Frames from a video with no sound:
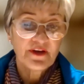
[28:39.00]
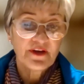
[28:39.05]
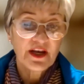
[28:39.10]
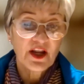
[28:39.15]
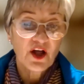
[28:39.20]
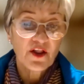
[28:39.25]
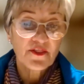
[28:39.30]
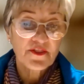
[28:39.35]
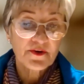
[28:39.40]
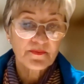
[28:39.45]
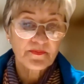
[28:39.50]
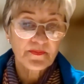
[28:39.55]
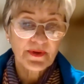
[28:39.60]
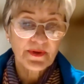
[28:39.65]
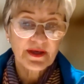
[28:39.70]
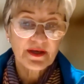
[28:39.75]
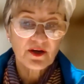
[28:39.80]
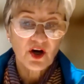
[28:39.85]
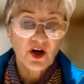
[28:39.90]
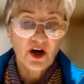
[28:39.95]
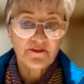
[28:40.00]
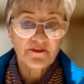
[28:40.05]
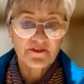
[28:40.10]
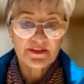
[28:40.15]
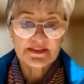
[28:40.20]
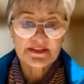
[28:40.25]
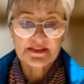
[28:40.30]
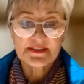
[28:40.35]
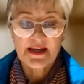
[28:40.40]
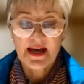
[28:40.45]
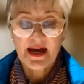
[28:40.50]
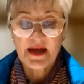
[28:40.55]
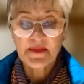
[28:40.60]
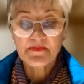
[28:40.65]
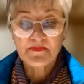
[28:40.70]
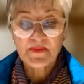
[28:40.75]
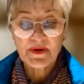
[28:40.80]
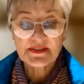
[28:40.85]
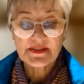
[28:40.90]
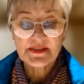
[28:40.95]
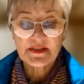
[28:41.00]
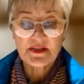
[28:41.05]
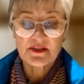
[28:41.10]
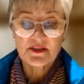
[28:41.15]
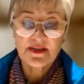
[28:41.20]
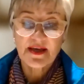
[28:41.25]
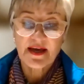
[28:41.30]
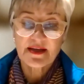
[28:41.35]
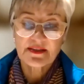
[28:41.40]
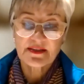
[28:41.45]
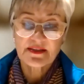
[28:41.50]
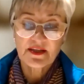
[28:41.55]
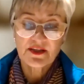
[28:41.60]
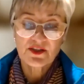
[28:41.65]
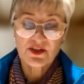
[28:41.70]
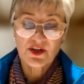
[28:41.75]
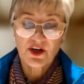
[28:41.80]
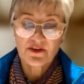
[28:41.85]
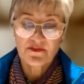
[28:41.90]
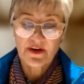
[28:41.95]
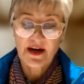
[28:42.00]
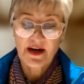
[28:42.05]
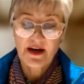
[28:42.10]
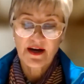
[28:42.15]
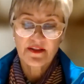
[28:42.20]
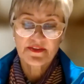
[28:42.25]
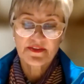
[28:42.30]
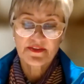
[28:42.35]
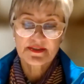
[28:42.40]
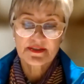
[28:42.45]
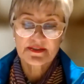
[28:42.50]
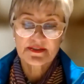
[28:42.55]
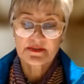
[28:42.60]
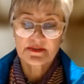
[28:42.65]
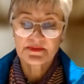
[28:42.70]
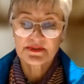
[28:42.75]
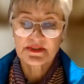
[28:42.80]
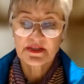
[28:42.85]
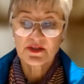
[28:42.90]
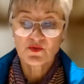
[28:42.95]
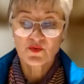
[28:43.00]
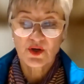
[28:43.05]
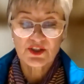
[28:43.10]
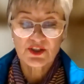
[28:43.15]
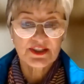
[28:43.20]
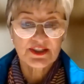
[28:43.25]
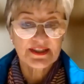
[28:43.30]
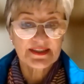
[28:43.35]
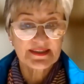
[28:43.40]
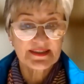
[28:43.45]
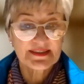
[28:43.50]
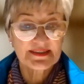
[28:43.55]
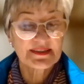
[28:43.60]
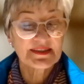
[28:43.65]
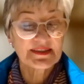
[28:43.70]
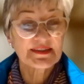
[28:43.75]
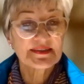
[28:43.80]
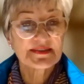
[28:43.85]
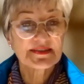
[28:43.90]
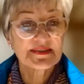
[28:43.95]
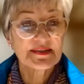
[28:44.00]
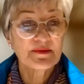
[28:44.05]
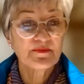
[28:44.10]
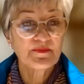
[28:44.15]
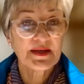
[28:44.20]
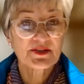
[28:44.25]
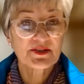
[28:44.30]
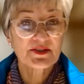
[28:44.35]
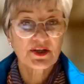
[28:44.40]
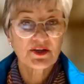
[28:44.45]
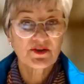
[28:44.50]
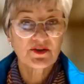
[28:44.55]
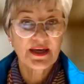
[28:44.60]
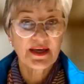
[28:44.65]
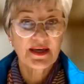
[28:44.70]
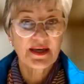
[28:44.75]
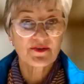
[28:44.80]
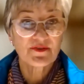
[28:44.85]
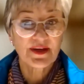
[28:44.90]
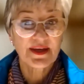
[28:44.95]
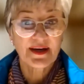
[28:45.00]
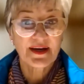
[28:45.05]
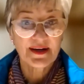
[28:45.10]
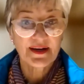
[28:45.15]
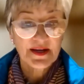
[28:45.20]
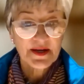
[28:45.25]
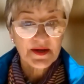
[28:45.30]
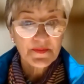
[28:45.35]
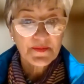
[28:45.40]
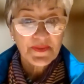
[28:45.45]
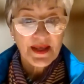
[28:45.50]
Philanthropy Officer and President at Innova Health Systems in Washington, D.C. metro area.